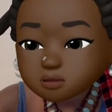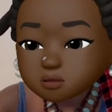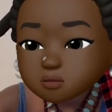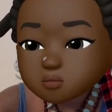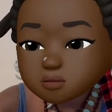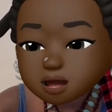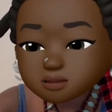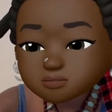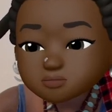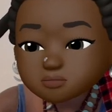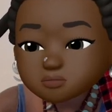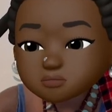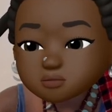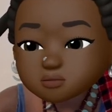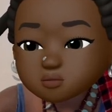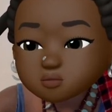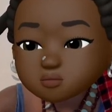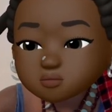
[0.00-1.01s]
We have the
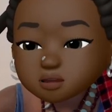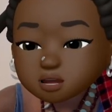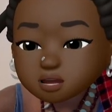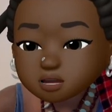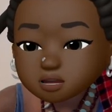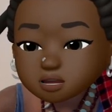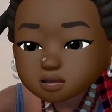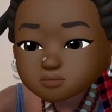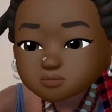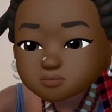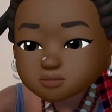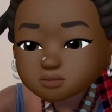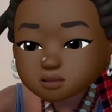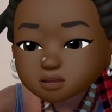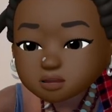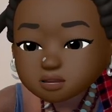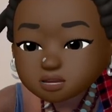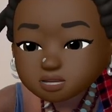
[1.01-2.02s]
moon in Libra
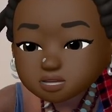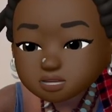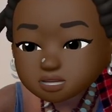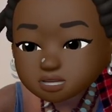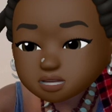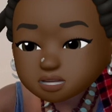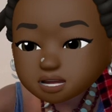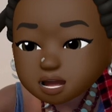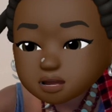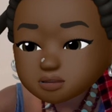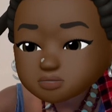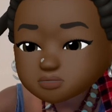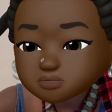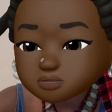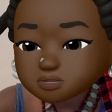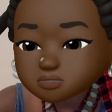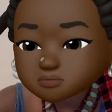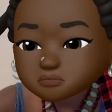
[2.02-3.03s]
in the 6th
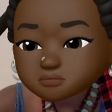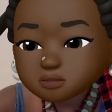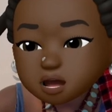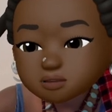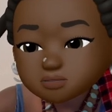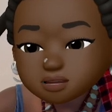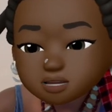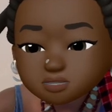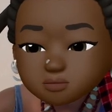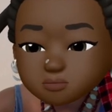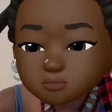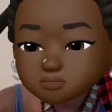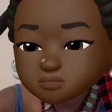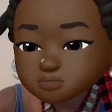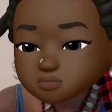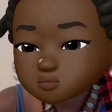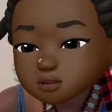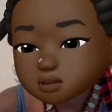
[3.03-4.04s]
house. Oh, that's
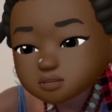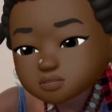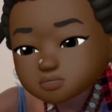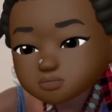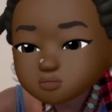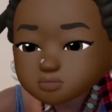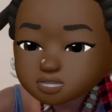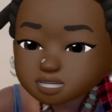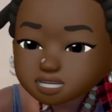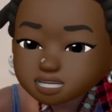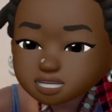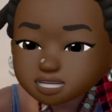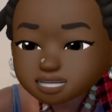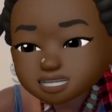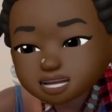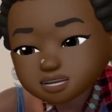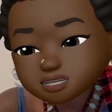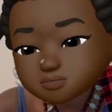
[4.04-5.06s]
almost, well, it was in the 6th
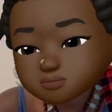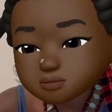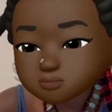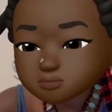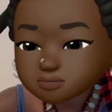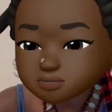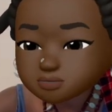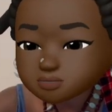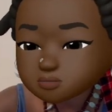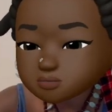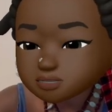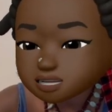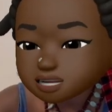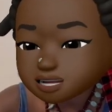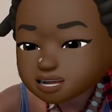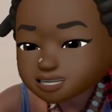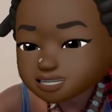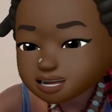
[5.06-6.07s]
house, but it was in Taurus in
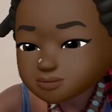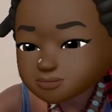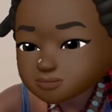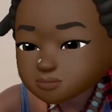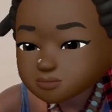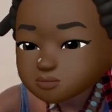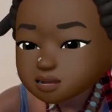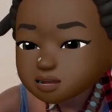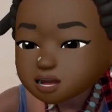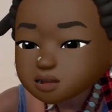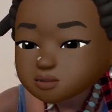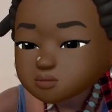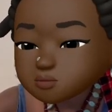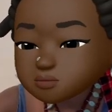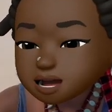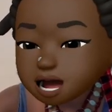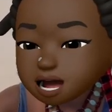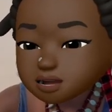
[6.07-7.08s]
our example.
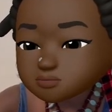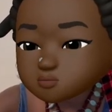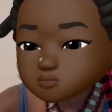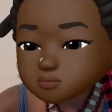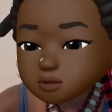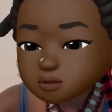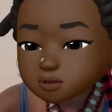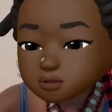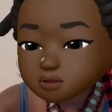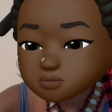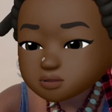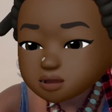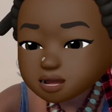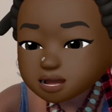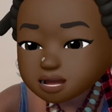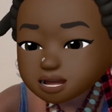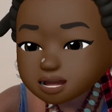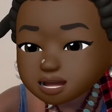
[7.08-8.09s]
We have
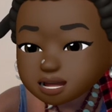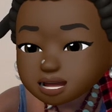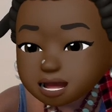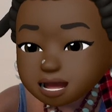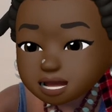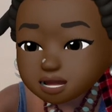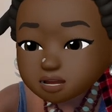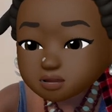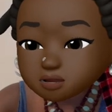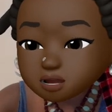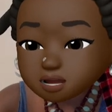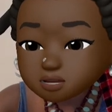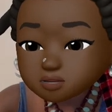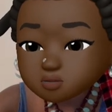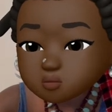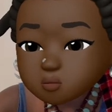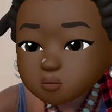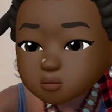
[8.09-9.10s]
Mercury here in
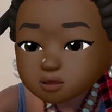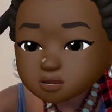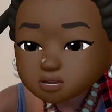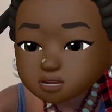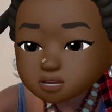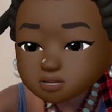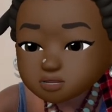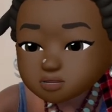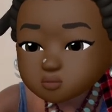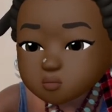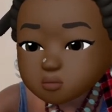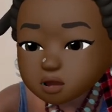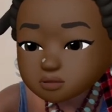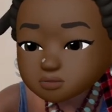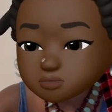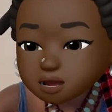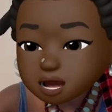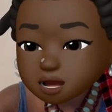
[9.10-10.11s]
Taurus in the
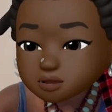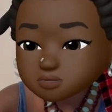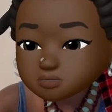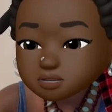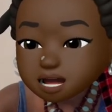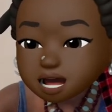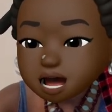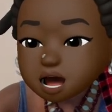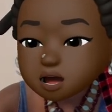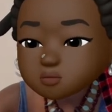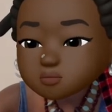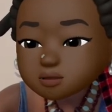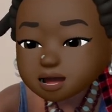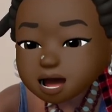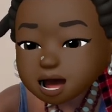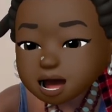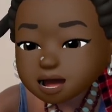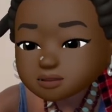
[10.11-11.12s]
12th house, and we
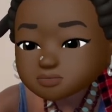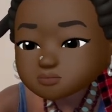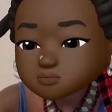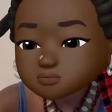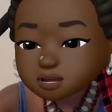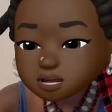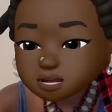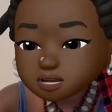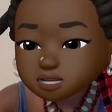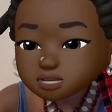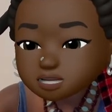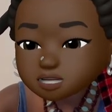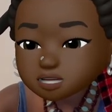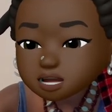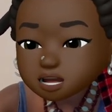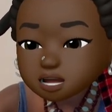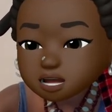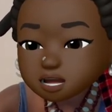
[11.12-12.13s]
have Venus
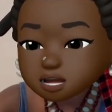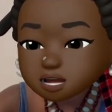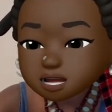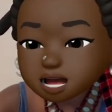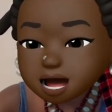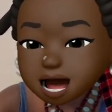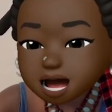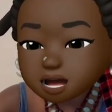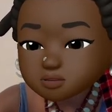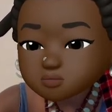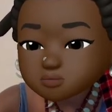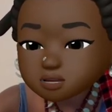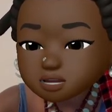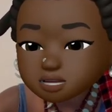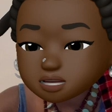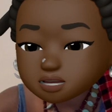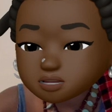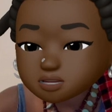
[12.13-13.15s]
in
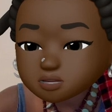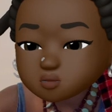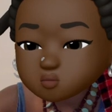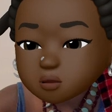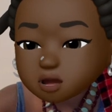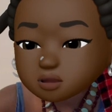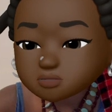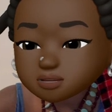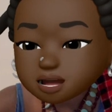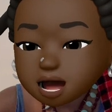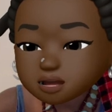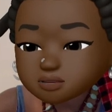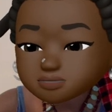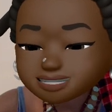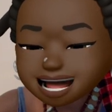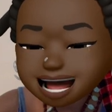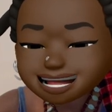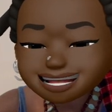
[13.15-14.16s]
Aries in the 12th house,
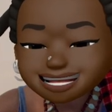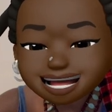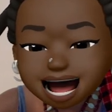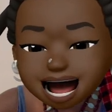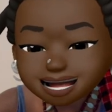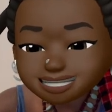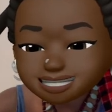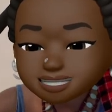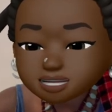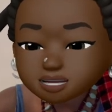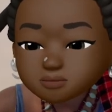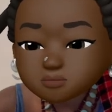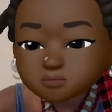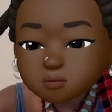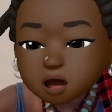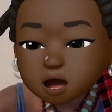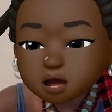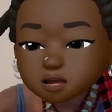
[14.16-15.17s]
and lastly,
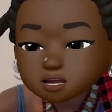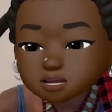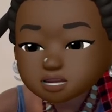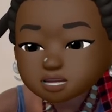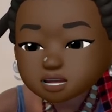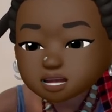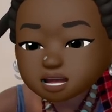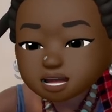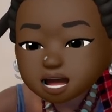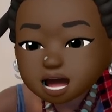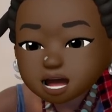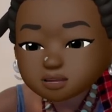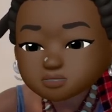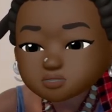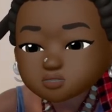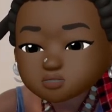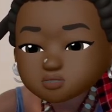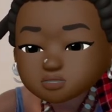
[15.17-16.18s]
Mars in
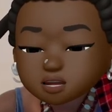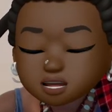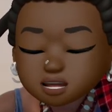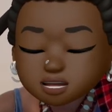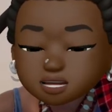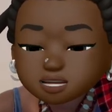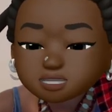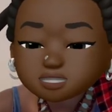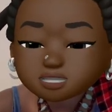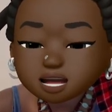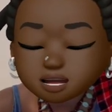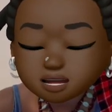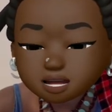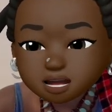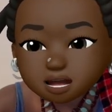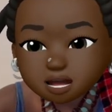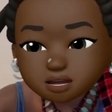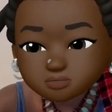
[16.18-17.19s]
Cancer in the 2nd
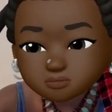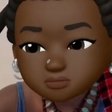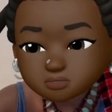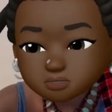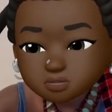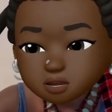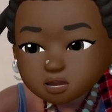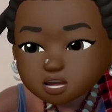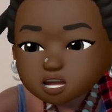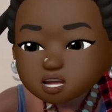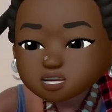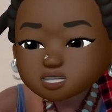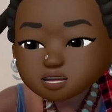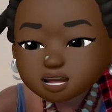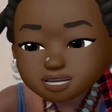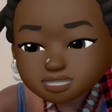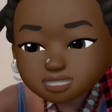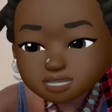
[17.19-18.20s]
house. So
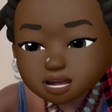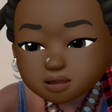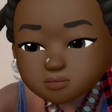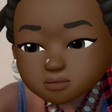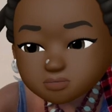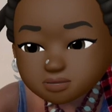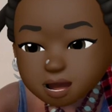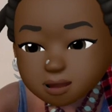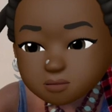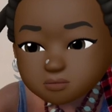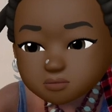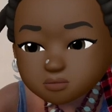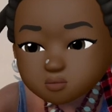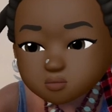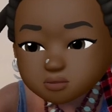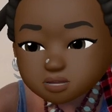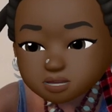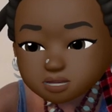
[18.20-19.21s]
let's stay with that
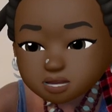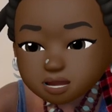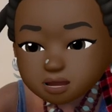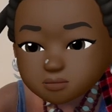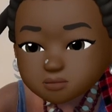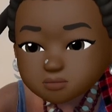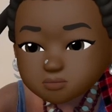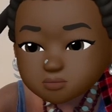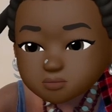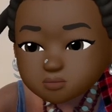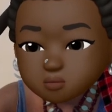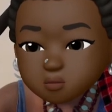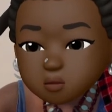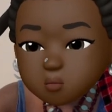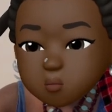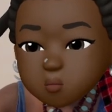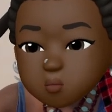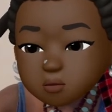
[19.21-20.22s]
moon example.
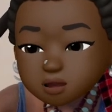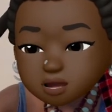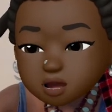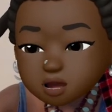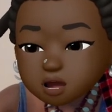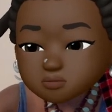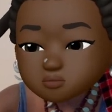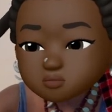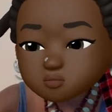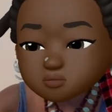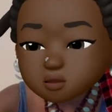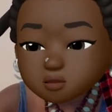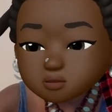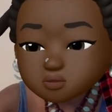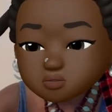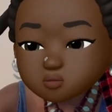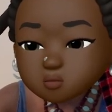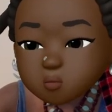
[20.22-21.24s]
We are
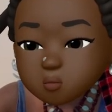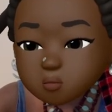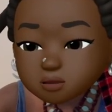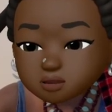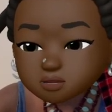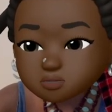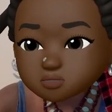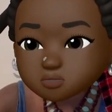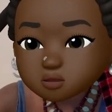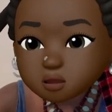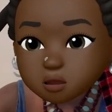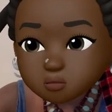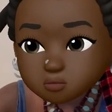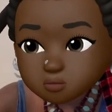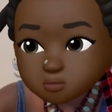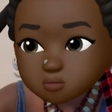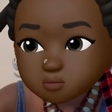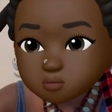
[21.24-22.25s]
first going to go to
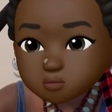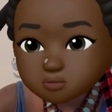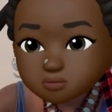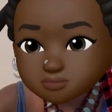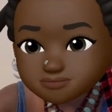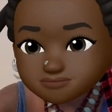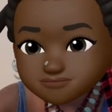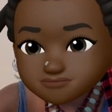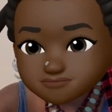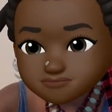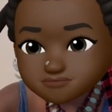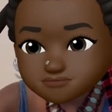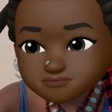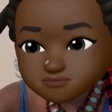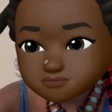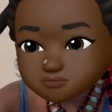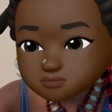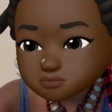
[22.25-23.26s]
Google,
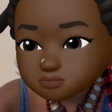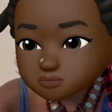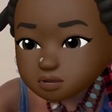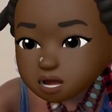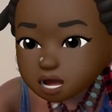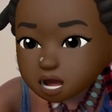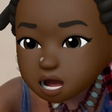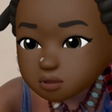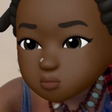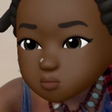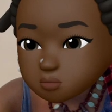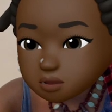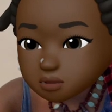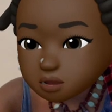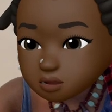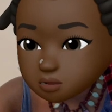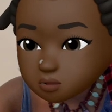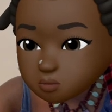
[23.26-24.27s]
and we
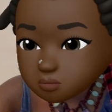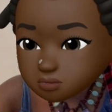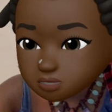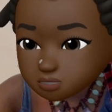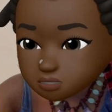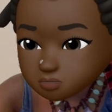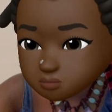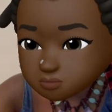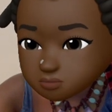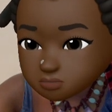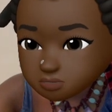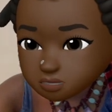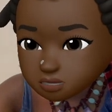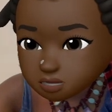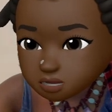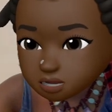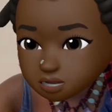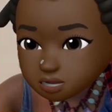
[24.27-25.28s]
are going to put
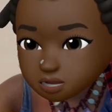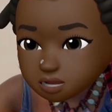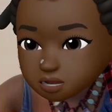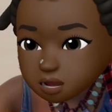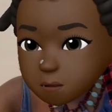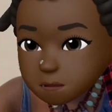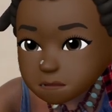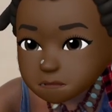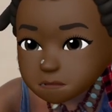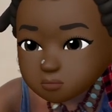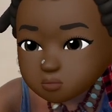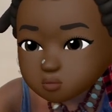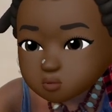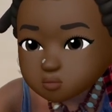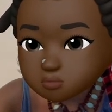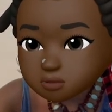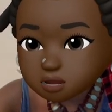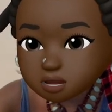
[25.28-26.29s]
in
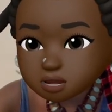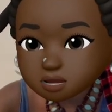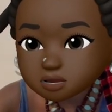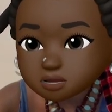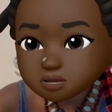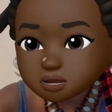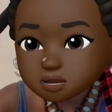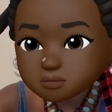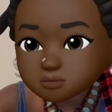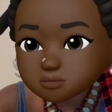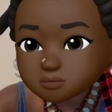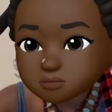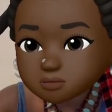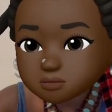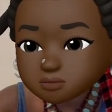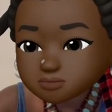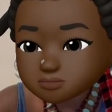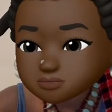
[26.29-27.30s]
moon in
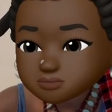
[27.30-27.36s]
Libra.